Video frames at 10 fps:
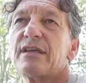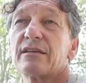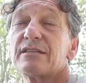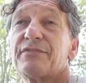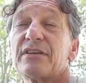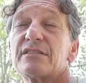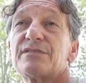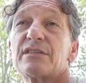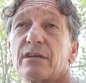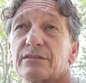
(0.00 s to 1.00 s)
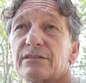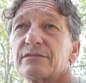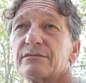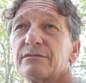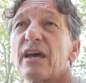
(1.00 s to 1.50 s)
their defensive
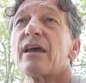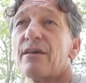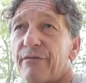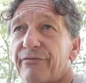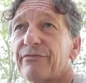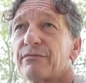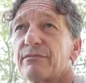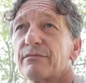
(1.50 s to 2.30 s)
skills enough.